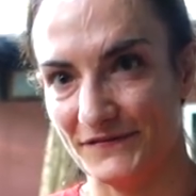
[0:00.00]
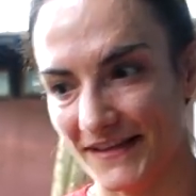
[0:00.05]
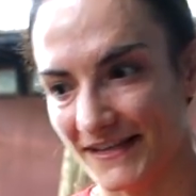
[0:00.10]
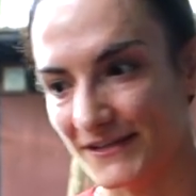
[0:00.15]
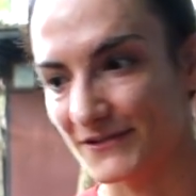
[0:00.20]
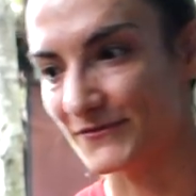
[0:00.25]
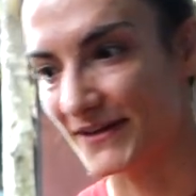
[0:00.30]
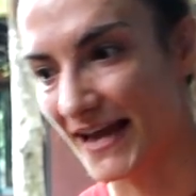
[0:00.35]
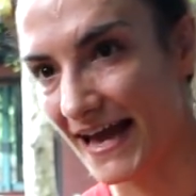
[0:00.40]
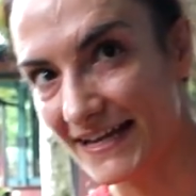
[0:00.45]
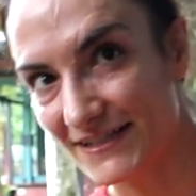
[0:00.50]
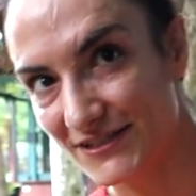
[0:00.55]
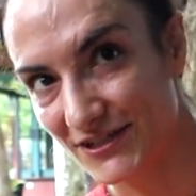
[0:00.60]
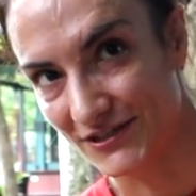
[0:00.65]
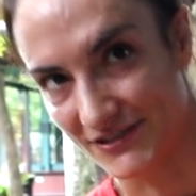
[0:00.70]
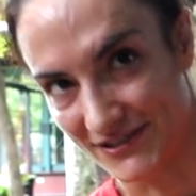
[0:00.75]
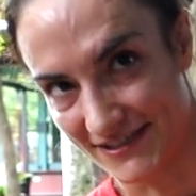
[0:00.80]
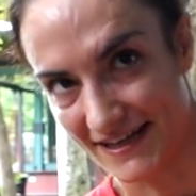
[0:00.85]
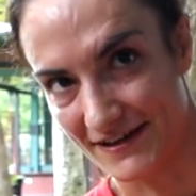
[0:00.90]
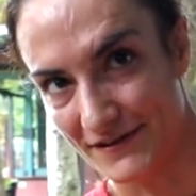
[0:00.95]
Like, you catch
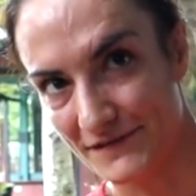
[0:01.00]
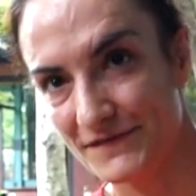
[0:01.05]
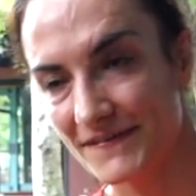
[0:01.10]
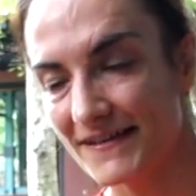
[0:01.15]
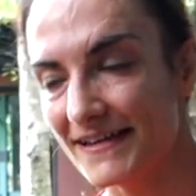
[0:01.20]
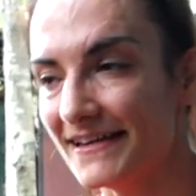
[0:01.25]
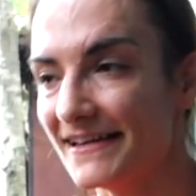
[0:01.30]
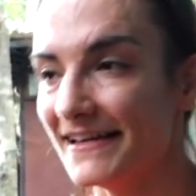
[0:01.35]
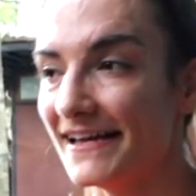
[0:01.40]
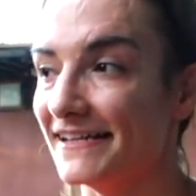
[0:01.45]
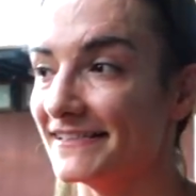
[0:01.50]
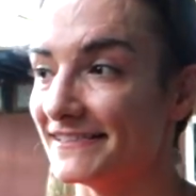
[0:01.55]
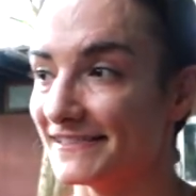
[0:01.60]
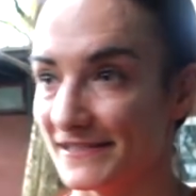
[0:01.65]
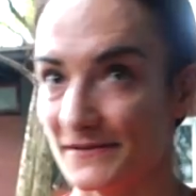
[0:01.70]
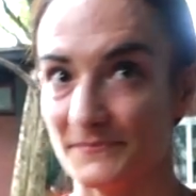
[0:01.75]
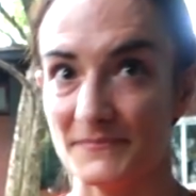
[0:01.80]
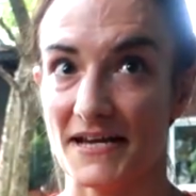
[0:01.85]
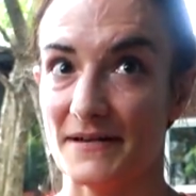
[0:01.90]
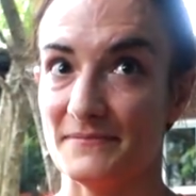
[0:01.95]
yourself, yeah. and
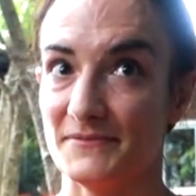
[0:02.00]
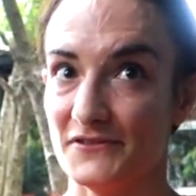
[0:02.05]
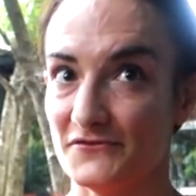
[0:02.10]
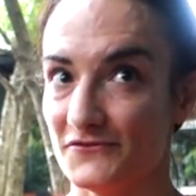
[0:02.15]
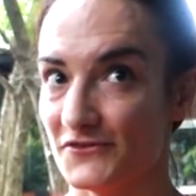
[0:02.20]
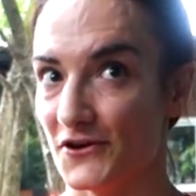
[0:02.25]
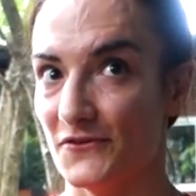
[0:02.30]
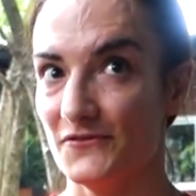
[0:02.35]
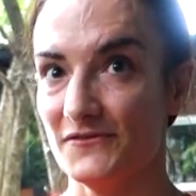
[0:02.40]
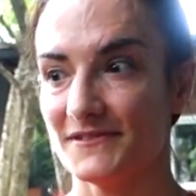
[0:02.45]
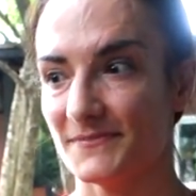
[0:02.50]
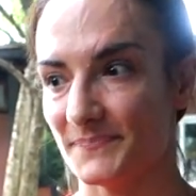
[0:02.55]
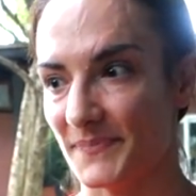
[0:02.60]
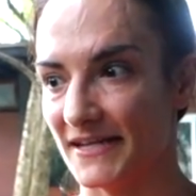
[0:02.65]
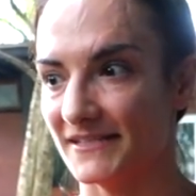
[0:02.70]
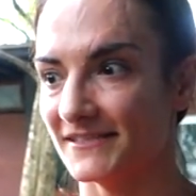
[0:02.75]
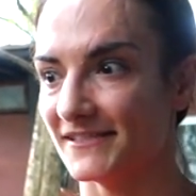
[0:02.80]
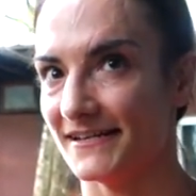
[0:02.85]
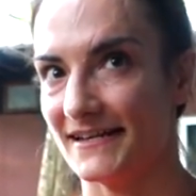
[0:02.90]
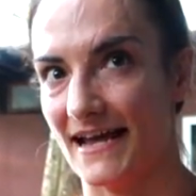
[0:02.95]
sometimes you don't.
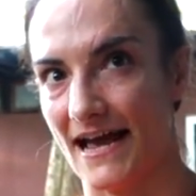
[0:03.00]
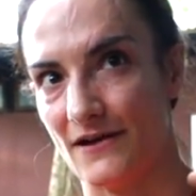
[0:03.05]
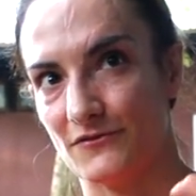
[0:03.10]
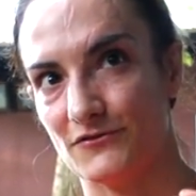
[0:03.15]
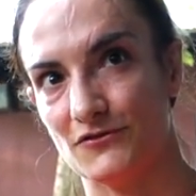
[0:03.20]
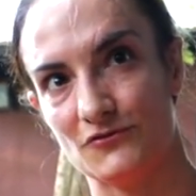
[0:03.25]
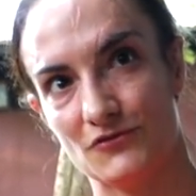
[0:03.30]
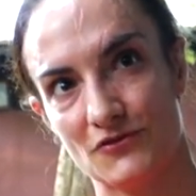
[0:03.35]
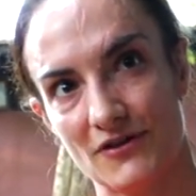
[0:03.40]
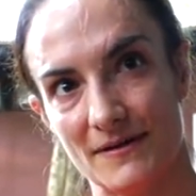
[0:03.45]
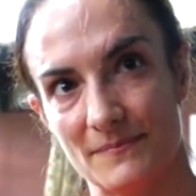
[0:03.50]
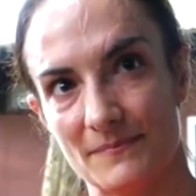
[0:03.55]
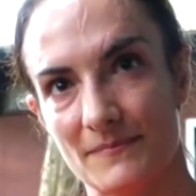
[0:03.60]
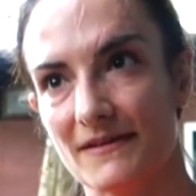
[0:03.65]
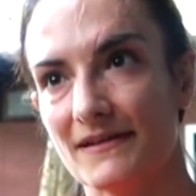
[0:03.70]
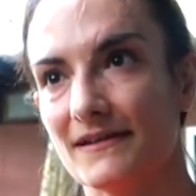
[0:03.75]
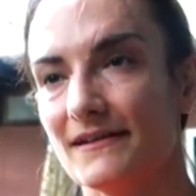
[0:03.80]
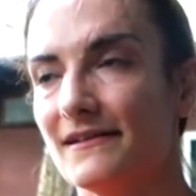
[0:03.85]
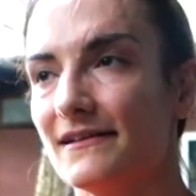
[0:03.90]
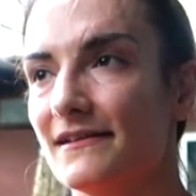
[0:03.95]
Depends on how you trip.
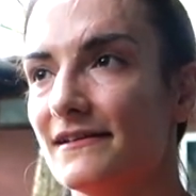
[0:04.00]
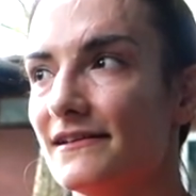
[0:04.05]
Yeah.